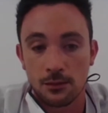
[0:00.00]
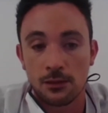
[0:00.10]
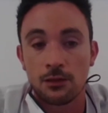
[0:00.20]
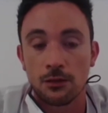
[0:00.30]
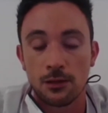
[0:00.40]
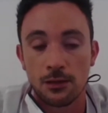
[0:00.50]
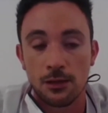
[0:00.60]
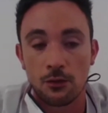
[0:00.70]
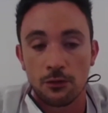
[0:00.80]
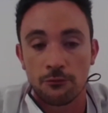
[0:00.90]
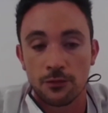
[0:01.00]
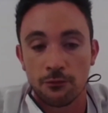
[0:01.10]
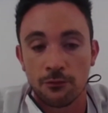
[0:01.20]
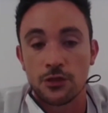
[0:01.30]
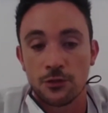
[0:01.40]
the
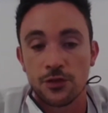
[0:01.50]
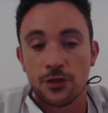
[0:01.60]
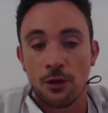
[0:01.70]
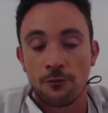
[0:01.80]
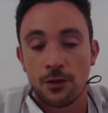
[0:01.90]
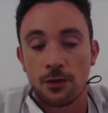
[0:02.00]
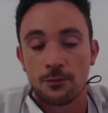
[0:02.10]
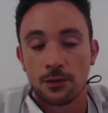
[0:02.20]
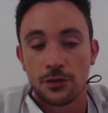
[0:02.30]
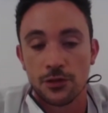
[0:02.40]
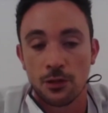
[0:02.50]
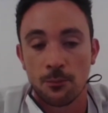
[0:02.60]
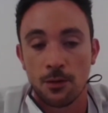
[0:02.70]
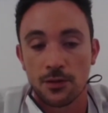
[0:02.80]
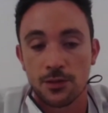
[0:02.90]
reach of Sonovia and the
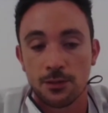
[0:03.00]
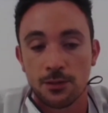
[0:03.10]
SonoMask.